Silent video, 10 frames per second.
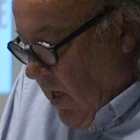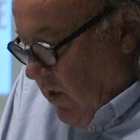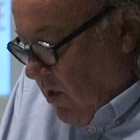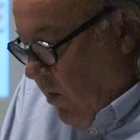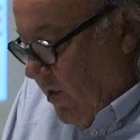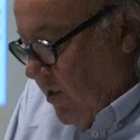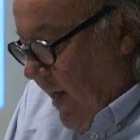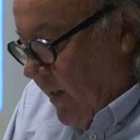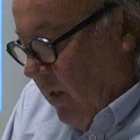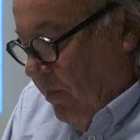The
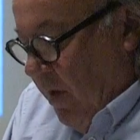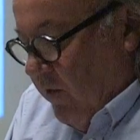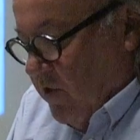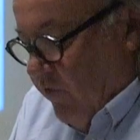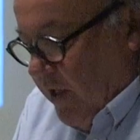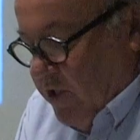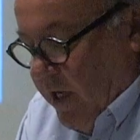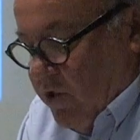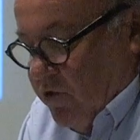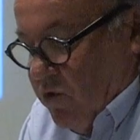coincidental appearance of
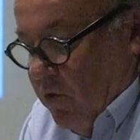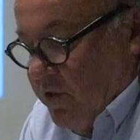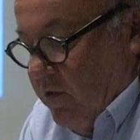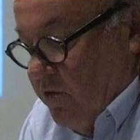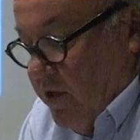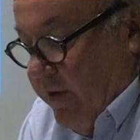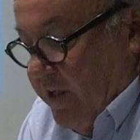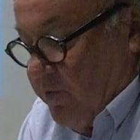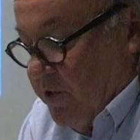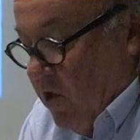residential schools in those
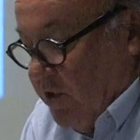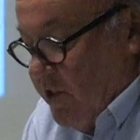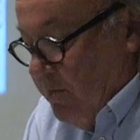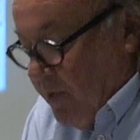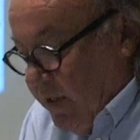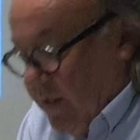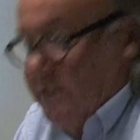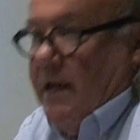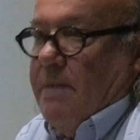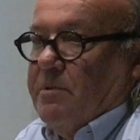areas was not simply an
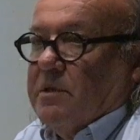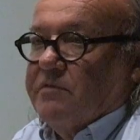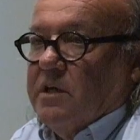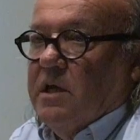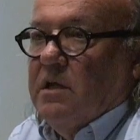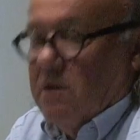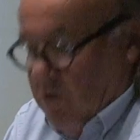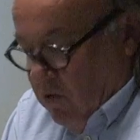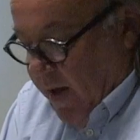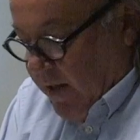example of Canadian
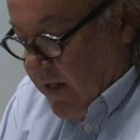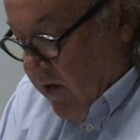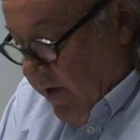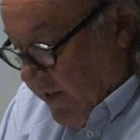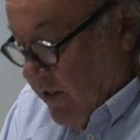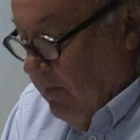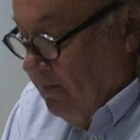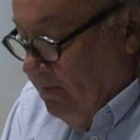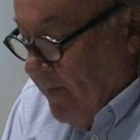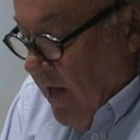humanitarianism.
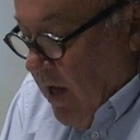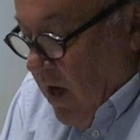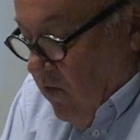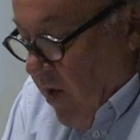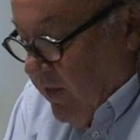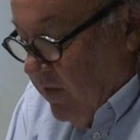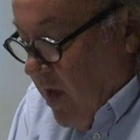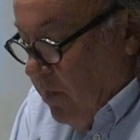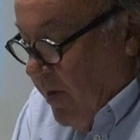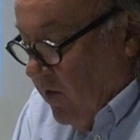Rather,
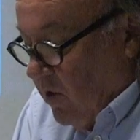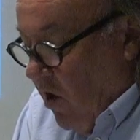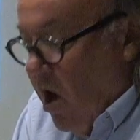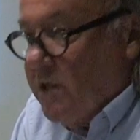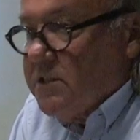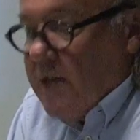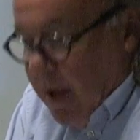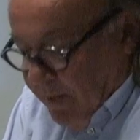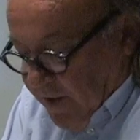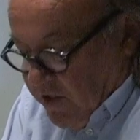they appeared
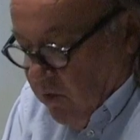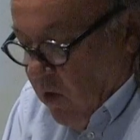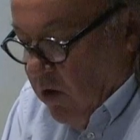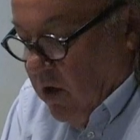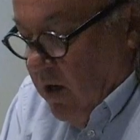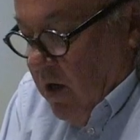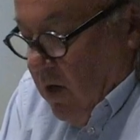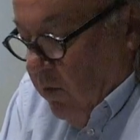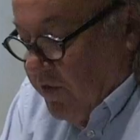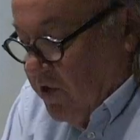lockstep, as it were,
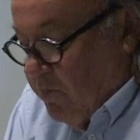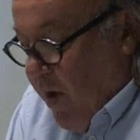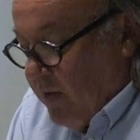with the spread of